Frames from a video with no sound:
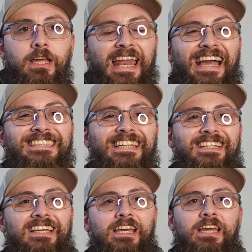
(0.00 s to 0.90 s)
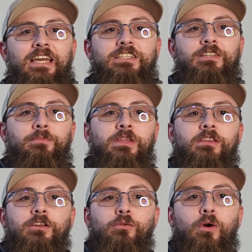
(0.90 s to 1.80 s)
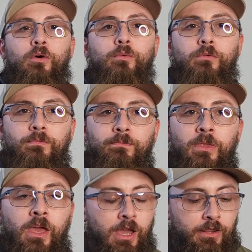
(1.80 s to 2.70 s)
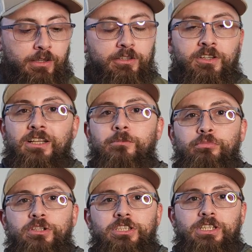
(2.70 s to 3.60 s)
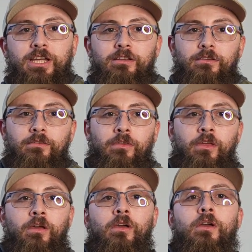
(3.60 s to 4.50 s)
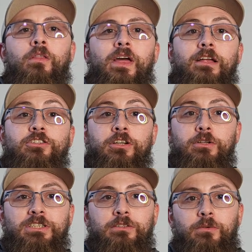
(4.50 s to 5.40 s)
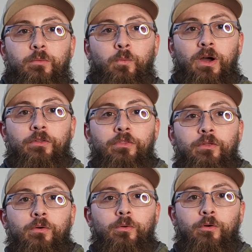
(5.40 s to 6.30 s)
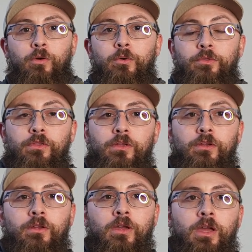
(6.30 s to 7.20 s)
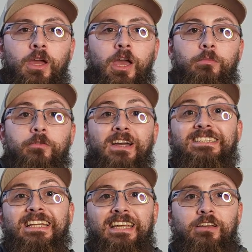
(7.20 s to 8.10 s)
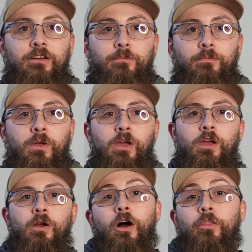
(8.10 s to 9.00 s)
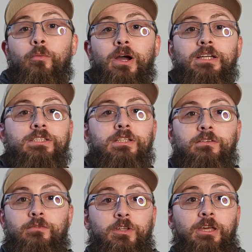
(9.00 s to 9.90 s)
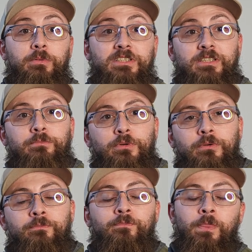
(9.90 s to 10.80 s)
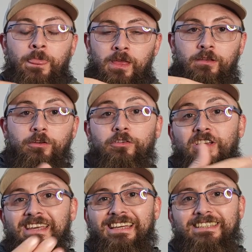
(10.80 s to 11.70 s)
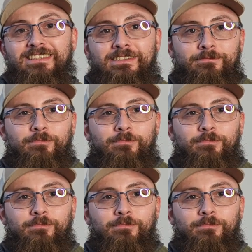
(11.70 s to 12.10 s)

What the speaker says: An asset is something that you own, that does not depreciate, that generates wealth or growth, and provides an income. Otherwise, to keep it simple, using KISS,